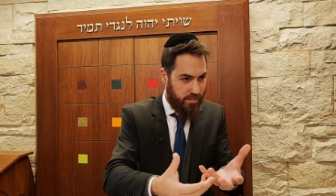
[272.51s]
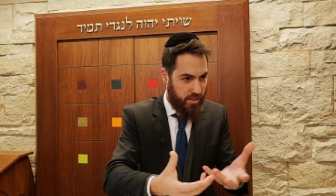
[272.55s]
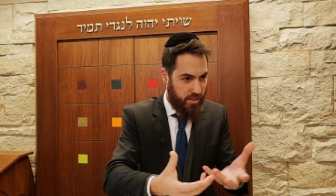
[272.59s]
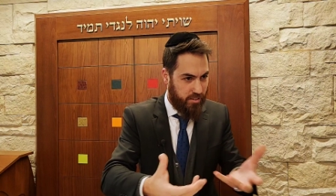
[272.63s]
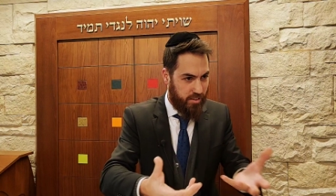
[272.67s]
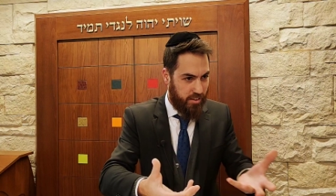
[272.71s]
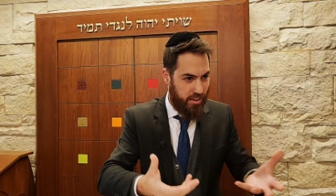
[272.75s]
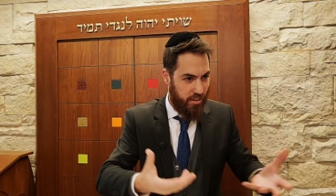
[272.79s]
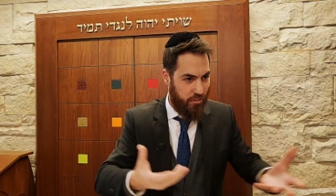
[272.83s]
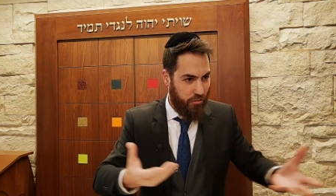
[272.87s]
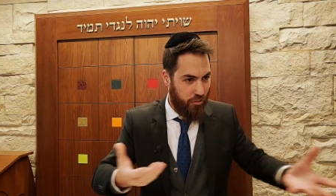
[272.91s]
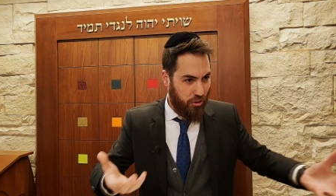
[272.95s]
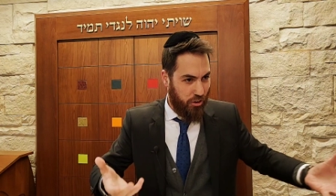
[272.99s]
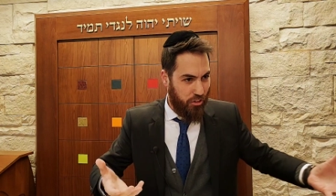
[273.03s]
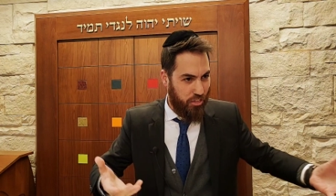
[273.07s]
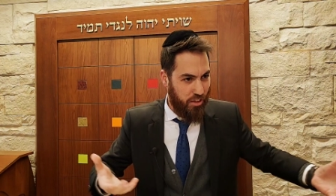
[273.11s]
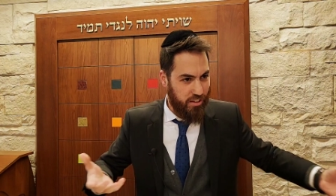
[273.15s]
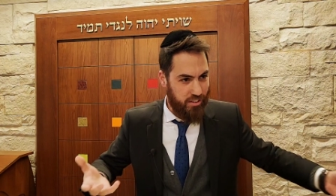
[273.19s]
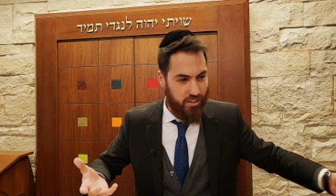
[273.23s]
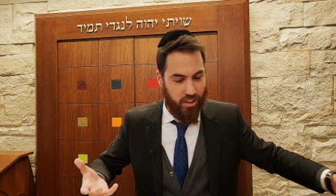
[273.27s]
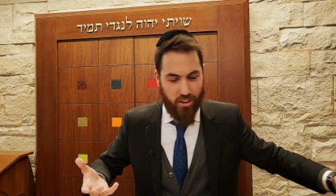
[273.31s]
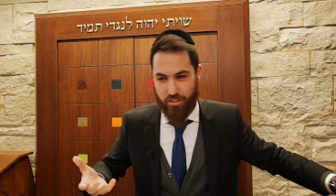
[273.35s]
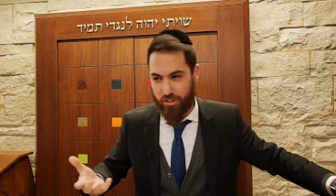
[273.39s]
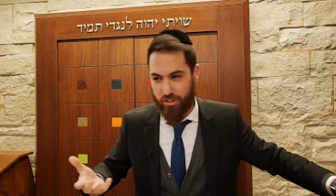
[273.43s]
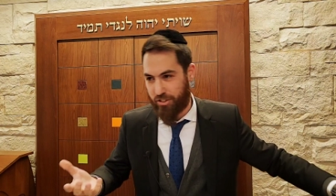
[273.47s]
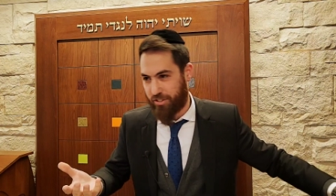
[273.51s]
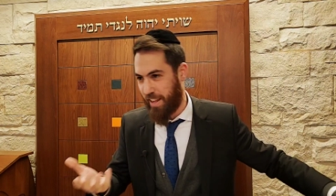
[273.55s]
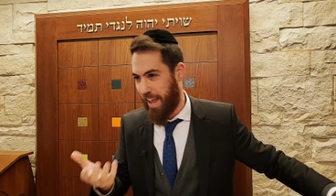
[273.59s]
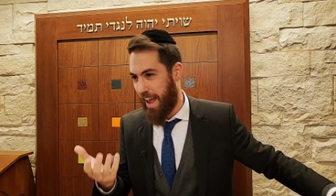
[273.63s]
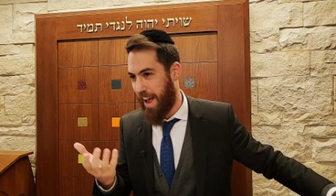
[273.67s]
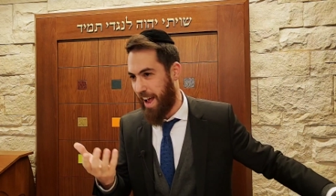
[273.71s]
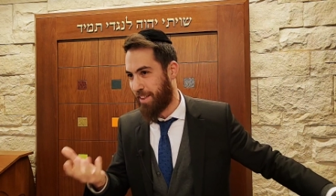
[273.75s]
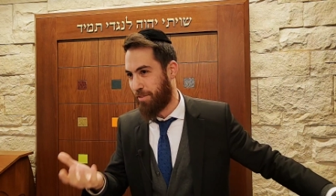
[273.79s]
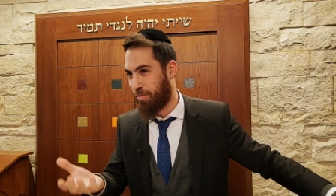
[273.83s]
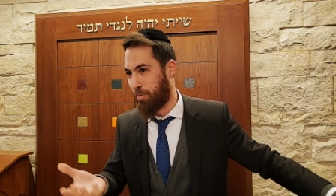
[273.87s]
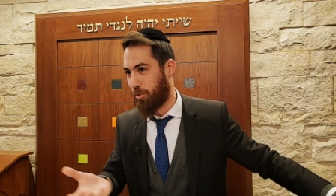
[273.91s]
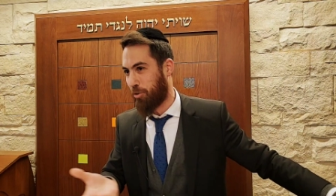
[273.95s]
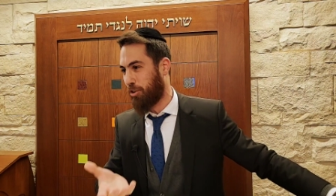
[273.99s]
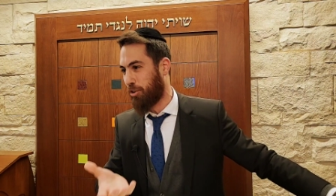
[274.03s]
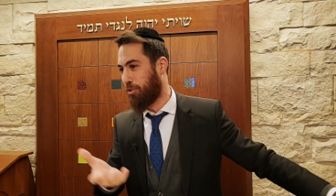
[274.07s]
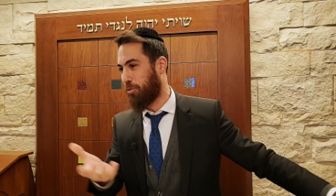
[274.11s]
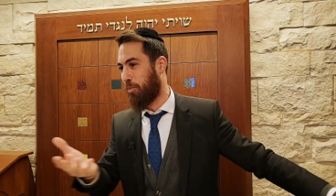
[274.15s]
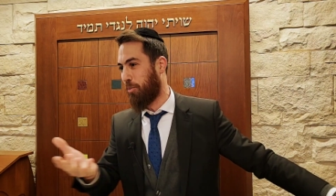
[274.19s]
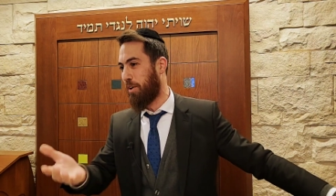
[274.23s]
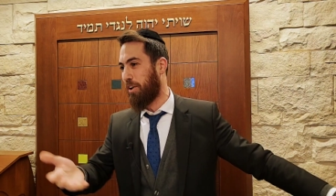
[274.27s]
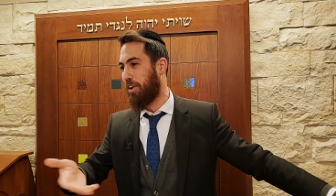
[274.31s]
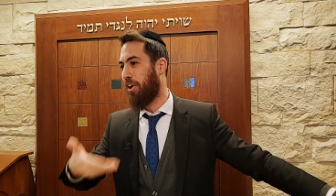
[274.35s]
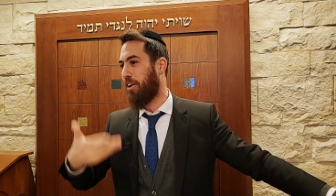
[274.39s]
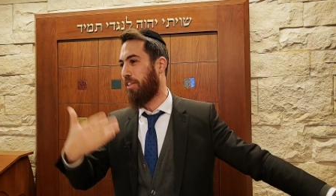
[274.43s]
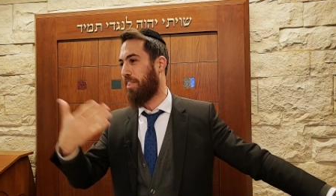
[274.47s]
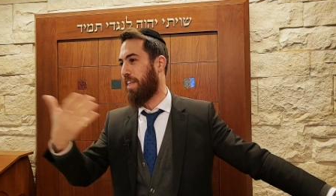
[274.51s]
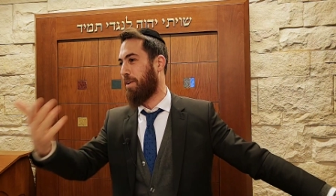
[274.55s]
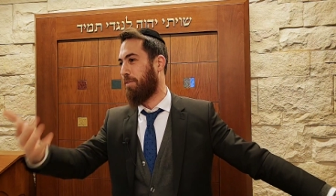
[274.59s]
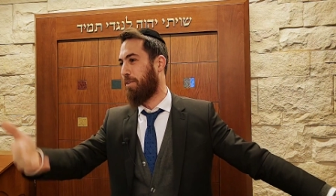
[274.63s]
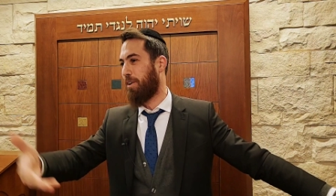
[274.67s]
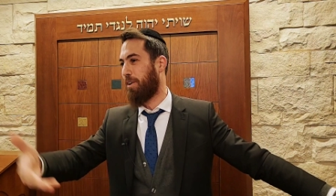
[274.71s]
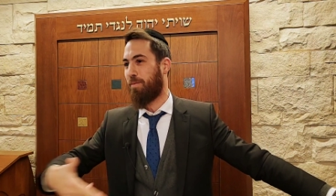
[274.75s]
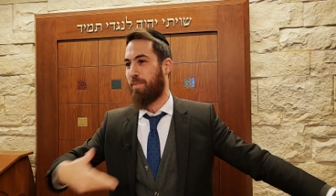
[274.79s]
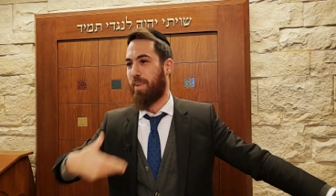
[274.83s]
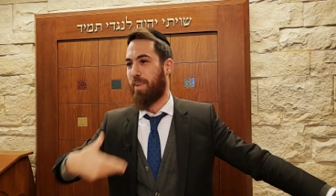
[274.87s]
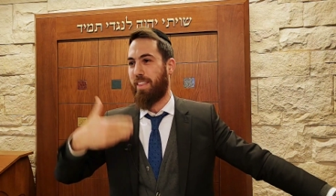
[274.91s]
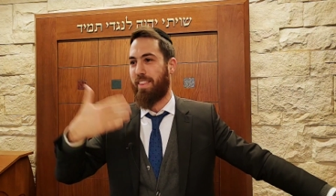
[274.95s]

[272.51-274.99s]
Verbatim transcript: It's a difficult thing to understand because we know that what do you mean?